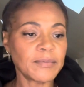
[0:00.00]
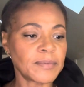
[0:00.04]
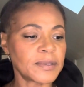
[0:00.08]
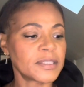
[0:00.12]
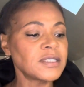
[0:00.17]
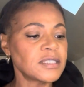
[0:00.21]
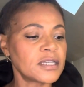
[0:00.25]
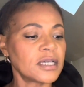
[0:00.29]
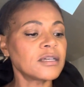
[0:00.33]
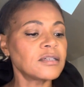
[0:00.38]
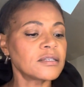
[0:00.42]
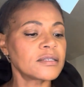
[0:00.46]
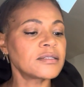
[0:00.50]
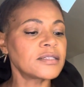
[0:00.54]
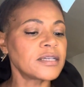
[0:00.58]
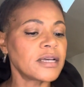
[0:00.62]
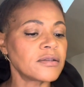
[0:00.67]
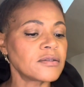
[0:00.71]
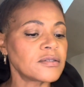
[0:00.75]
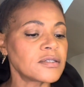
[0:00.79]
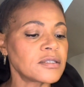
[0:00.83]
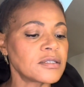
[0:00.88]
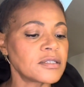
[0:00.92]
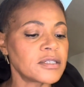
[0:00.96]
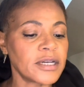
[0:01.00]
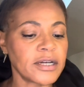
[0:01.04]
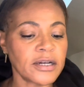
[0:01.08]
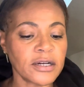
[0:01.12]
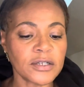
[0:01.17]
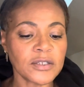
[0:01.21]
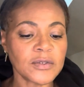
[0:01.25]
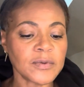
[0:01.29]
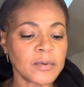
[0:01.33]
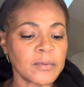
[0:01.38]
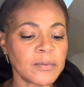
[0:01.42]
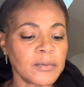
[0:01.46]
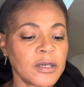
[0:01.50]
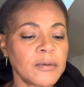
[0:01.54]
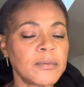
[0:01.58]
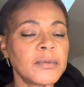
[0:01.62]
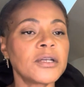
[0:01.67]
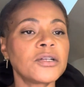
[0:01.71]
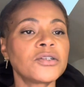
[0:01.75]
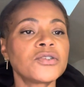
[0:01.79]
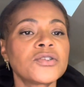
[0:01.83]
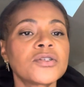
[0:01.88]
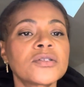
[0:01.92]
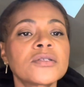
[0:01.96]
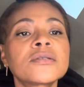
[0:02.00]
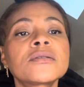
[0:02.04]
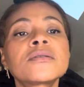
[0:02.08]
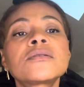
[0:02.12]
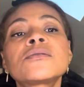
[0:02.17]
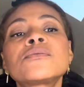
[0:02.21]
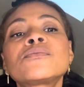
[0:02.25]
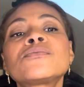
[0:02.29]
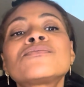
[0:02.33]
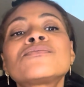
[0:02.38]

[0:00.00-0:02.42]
stick is downstairs, but maybe I'll just.